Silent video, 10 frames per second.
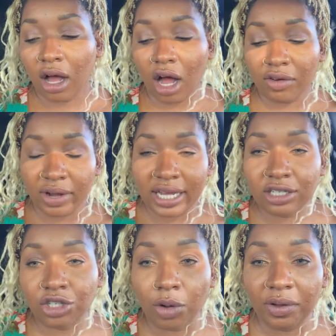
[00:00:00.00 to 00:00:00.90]
All right,
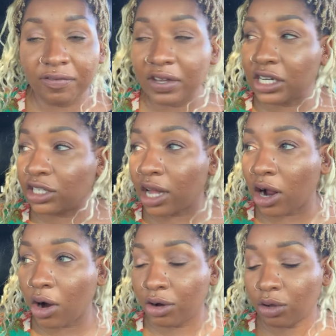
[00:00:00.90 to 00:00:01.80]
so we finished that
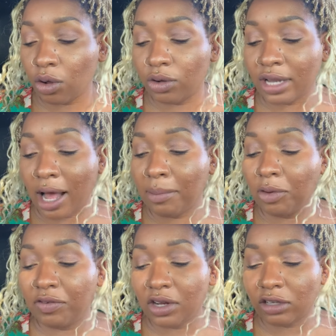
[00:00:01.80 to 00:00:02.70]
article. Now I'm
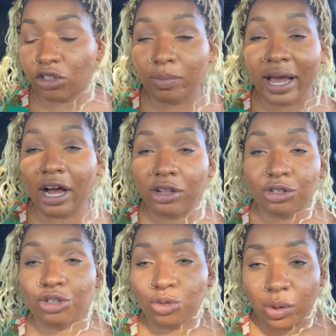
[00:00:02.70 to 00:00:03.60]
moving on to my other
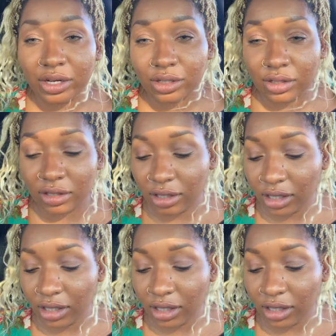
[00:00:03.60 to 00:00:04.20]
source.